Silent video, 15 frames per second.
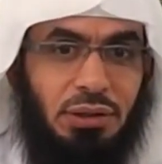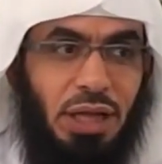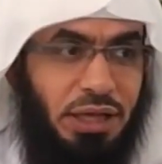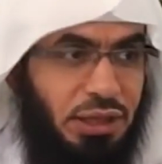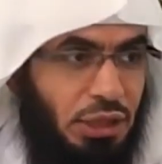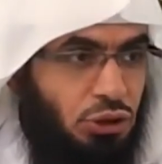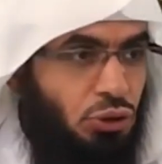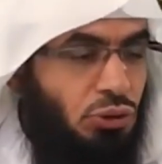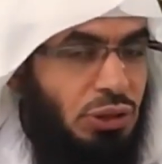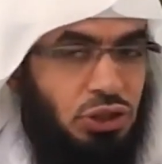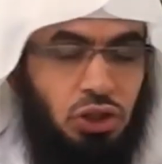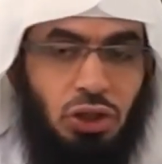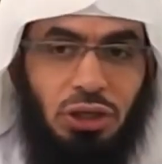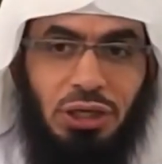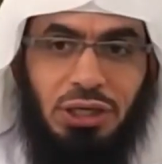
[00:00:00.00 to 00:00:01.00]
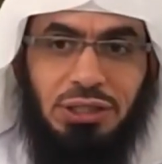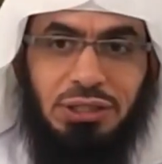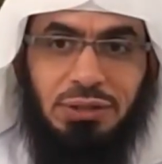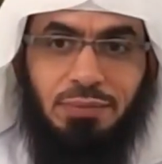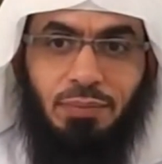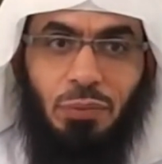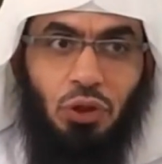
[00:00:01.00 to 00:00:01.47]
Like they do in the
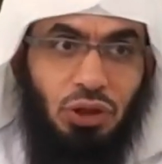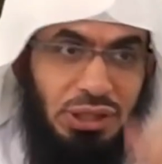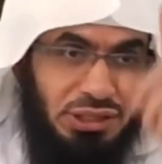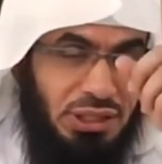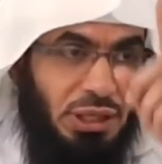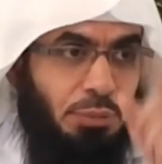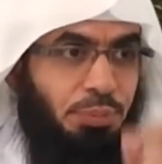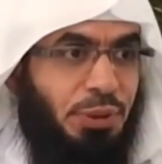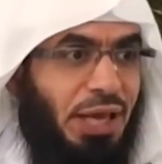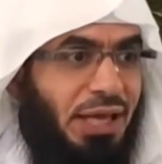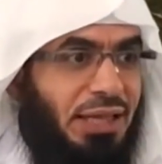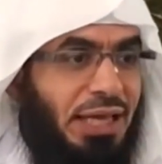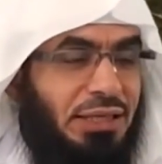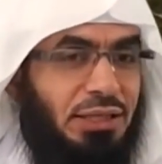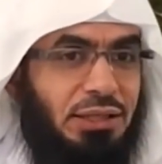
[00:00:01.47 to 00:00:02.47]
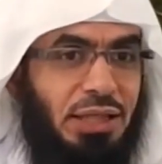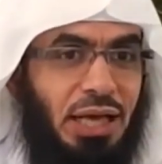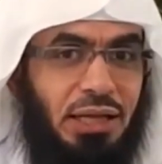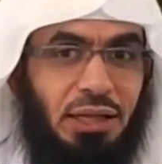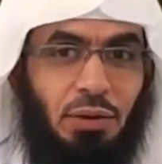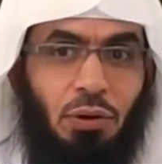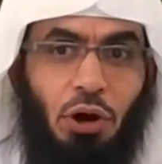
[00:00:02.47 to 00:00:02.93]
circus? Do they sit and play on
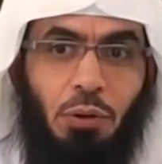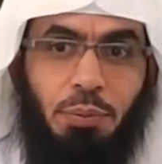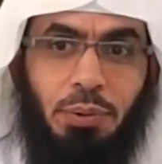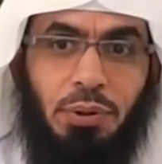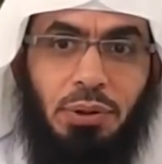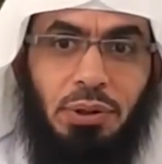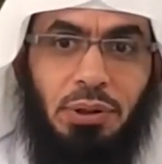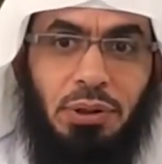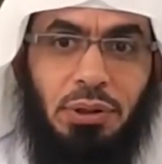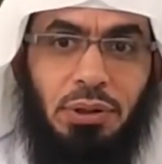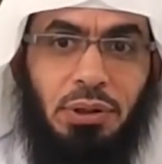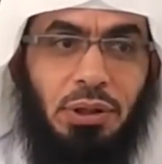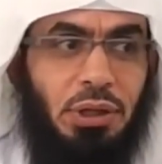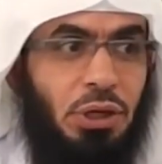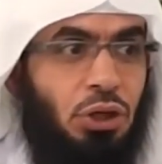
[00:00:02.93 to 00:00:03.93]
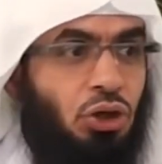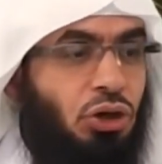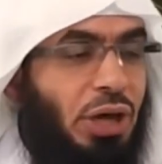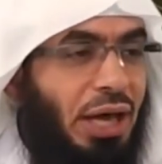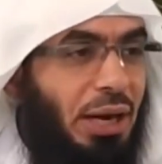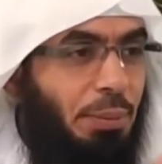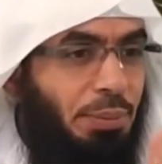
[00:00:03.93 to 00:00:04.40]
the rope? You
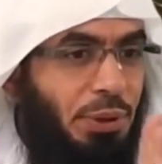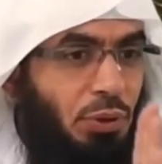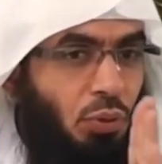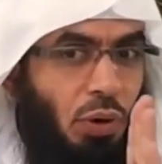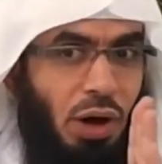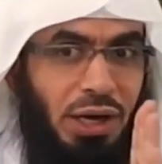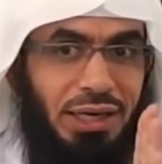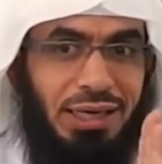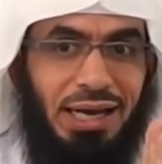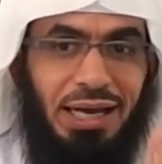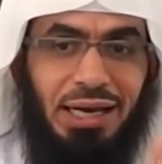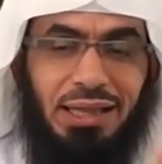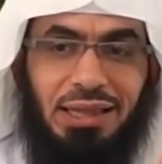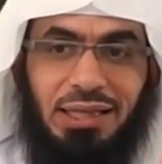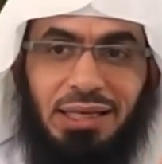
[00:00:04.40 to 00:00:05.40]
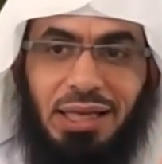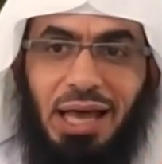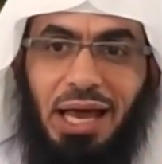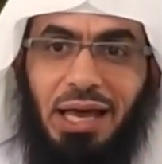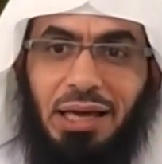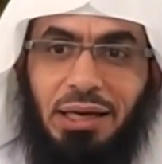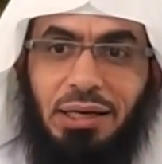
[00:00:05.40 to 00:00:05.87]
got to be walking on a thin
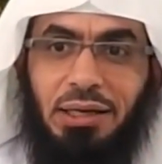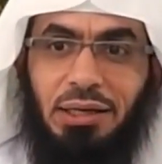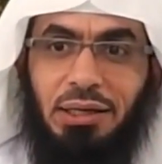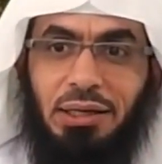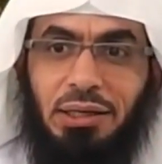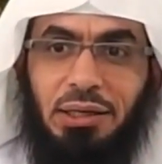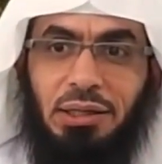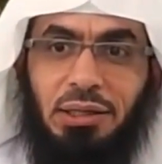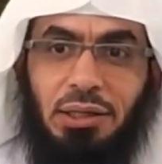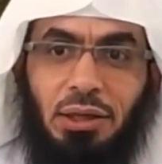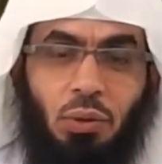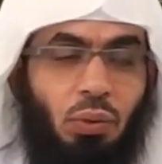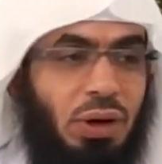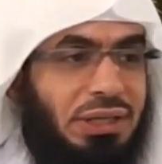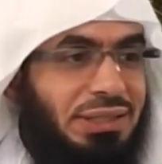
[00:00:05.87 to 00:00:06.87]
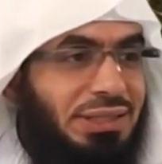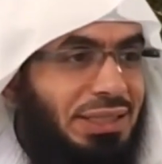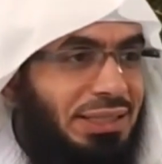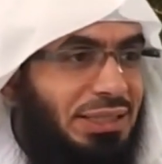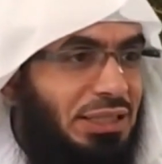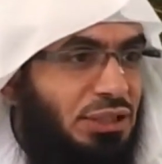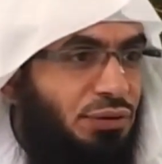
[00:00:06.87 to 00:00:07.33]
line. One
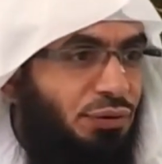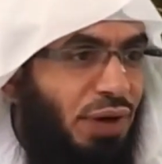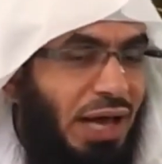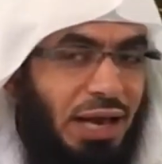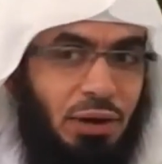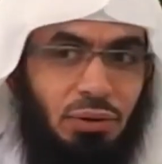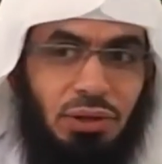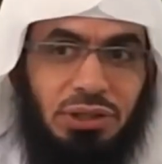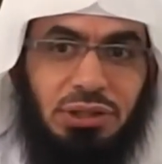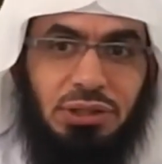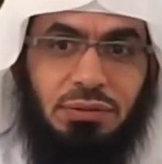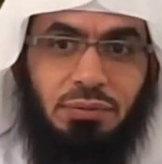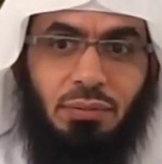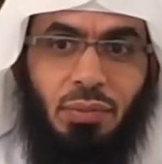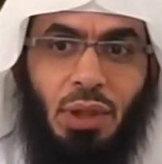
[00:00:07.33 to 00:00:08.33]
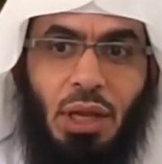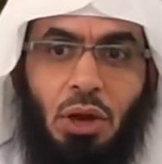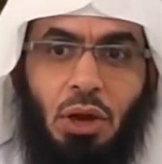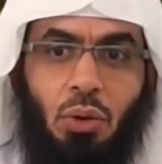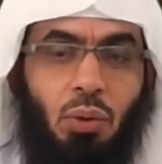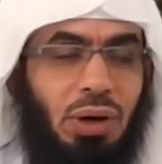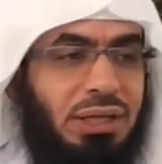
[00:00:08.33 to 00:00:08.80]
sees his followers.
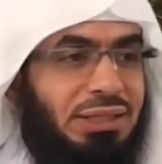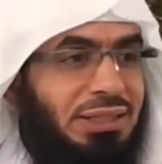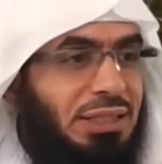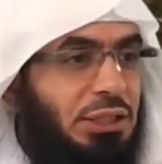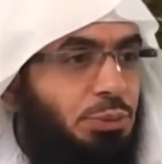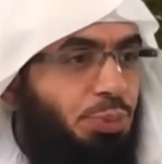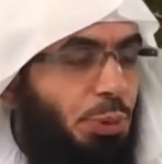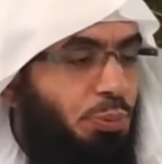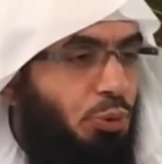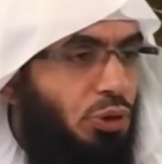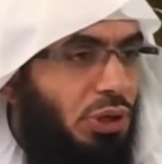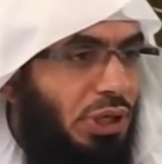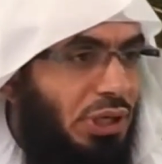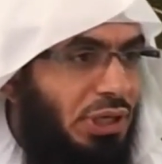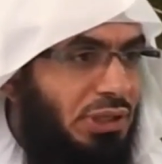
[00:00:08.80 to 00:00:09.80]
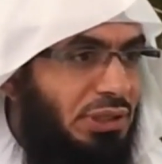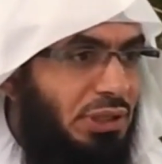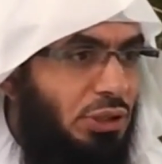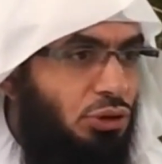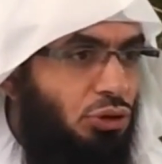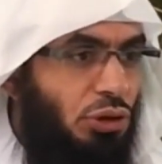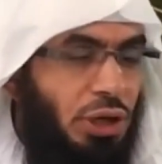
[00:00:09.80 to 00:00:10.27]
One sees people
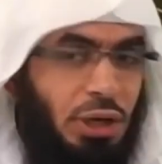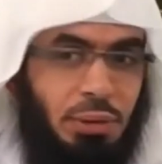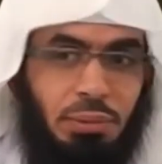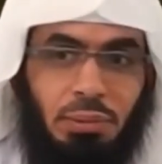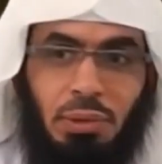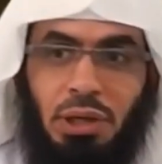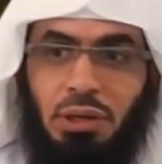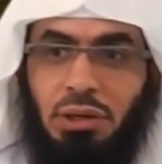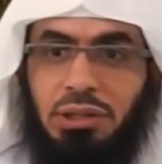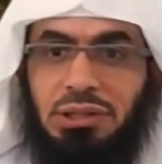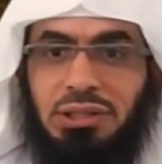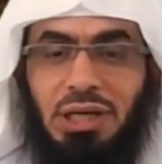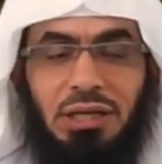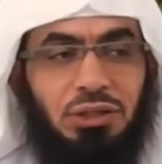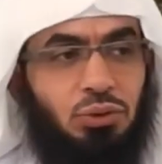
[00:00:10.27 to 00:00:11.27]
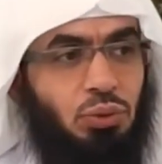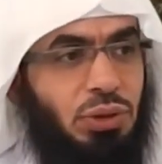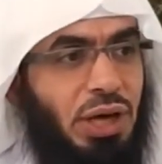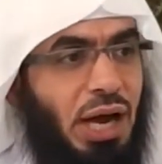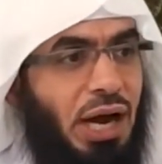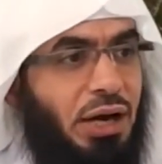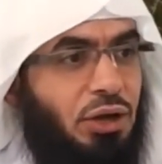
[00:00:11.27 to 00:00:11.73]
listening to him, and he starts to
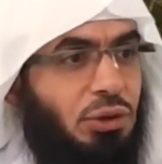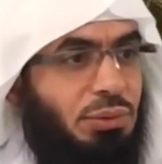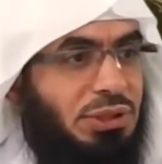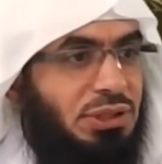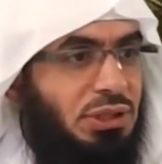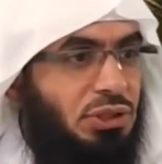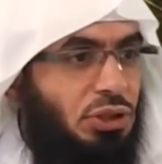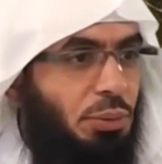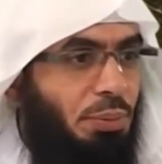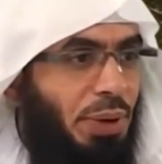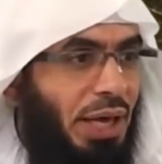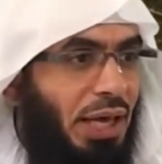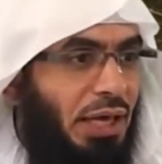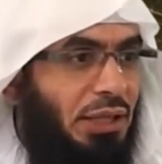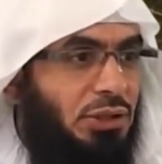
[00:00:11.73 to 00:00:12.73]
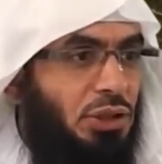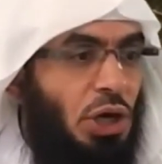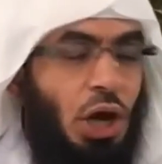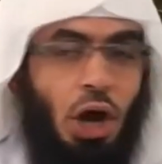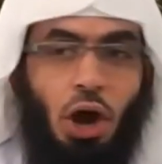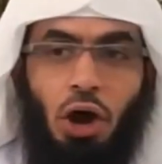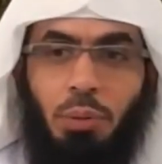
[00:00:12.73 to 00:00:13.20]
win arguments in debates,
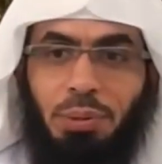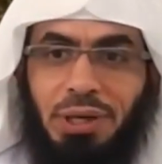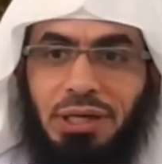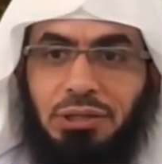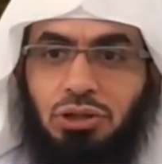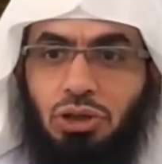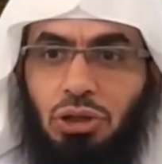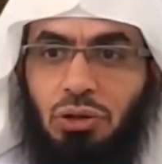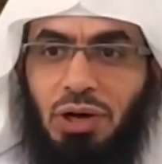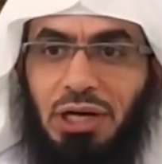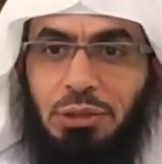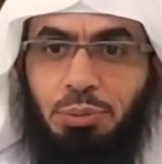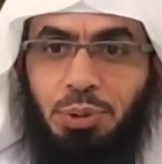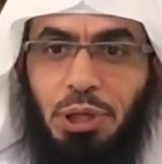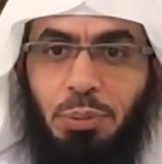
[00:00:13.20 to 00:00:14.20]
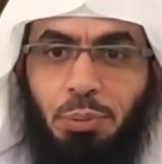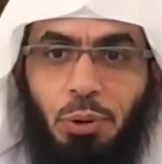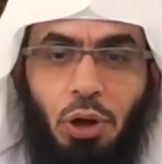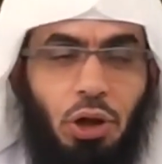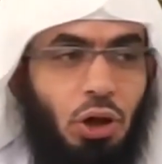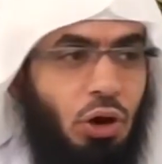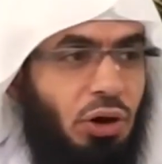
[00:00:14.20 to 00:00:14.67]
or begins to correct
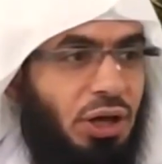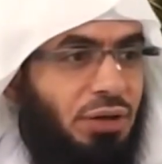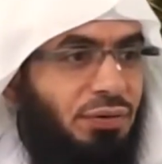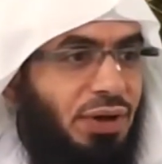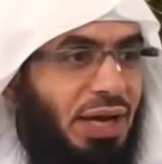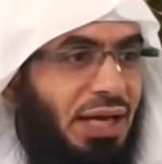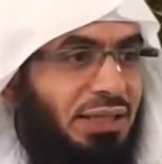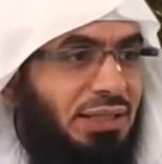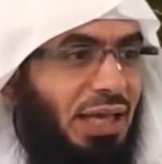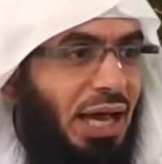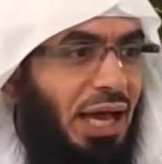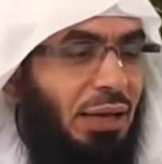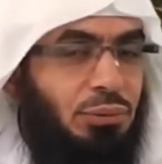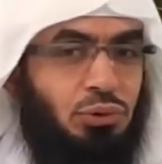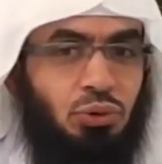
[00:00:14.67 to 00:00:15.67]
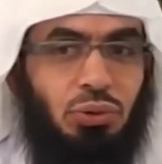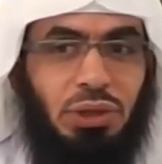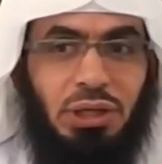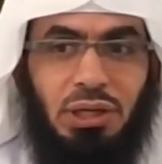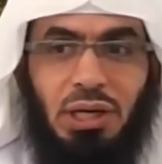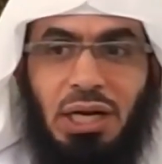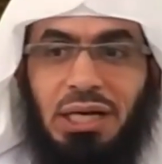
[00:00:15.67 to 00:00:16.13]
people, or even at times
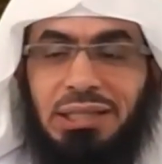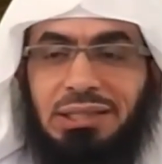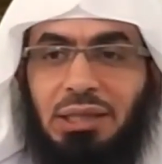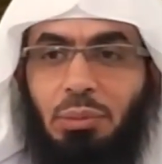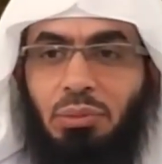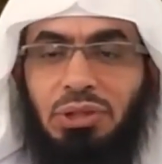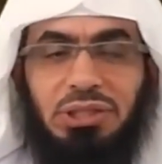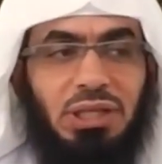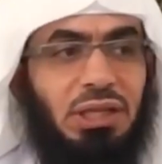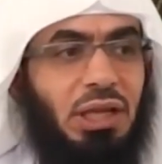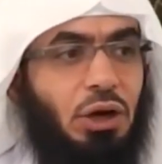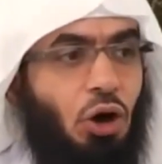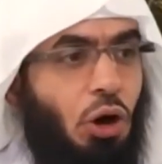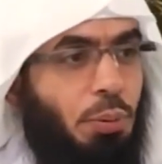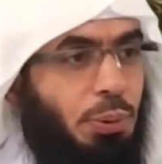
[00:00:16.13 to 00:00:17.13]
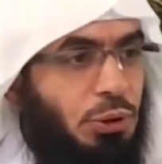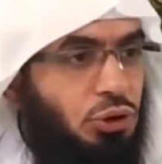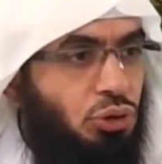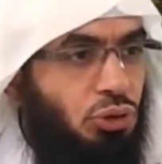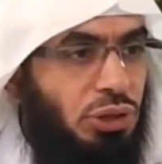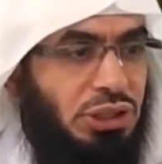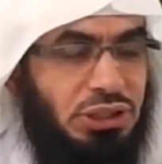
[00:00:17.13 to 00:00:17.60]
when someone's in the noble
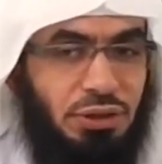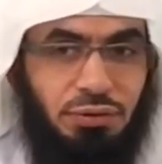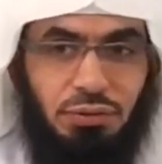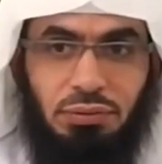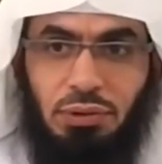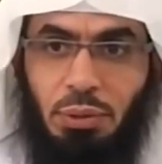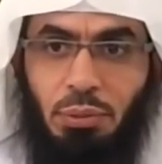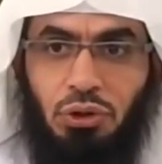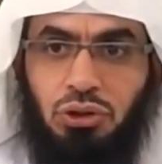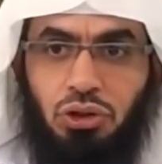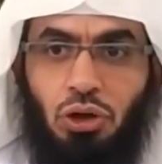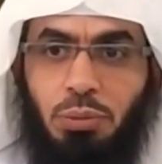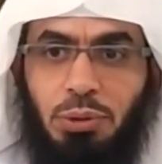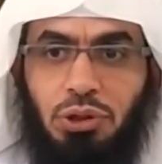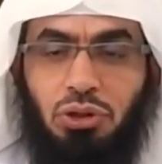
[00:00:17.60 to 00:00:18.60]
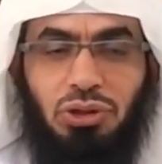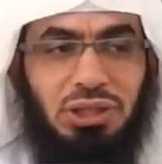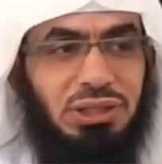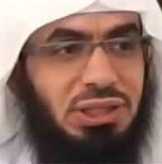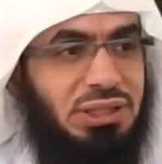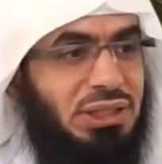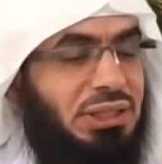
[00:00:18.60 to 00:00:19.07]
duties, of the most noble
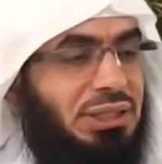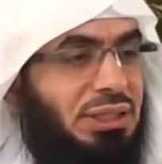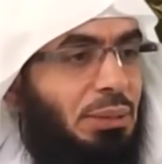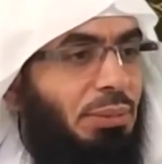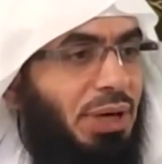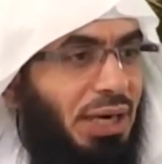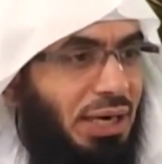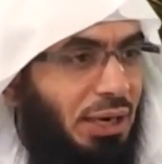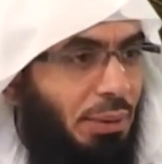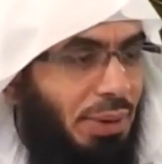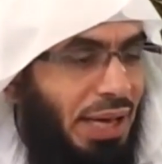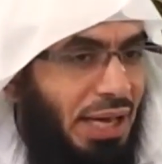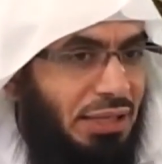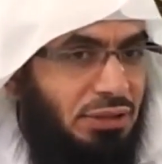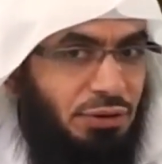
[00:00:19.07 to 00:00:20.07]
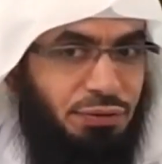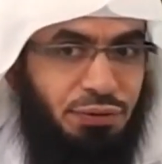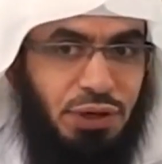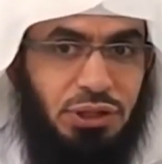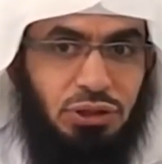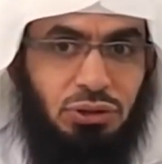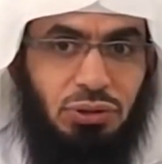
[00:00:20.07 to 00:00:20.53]
duties, you see some karamat of
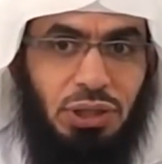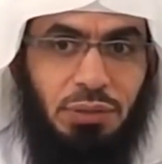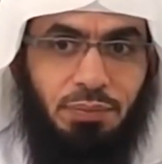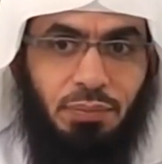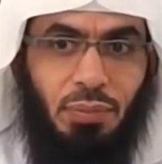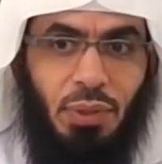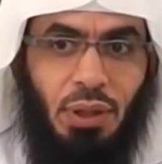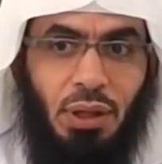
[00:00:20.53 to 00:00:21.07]
victory.